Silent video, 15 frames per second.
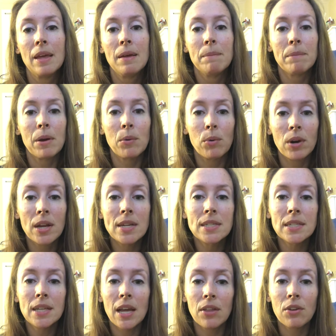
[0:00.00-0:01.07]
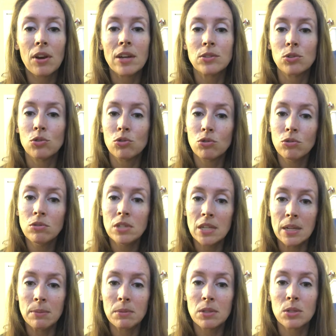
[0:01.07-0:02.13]
By working together as a true
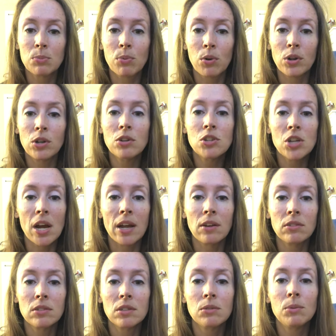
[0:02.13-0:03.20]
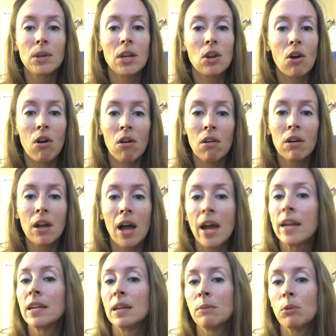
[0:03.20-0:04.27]
team to support your child, we can all
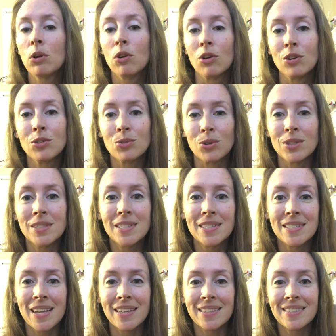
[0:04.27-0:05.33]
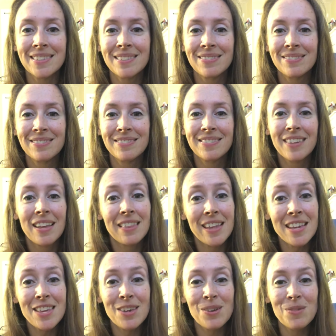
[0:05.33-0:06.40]
guide him or her towards success.
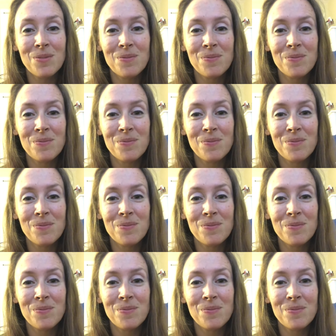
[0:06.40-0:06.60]
Thank you.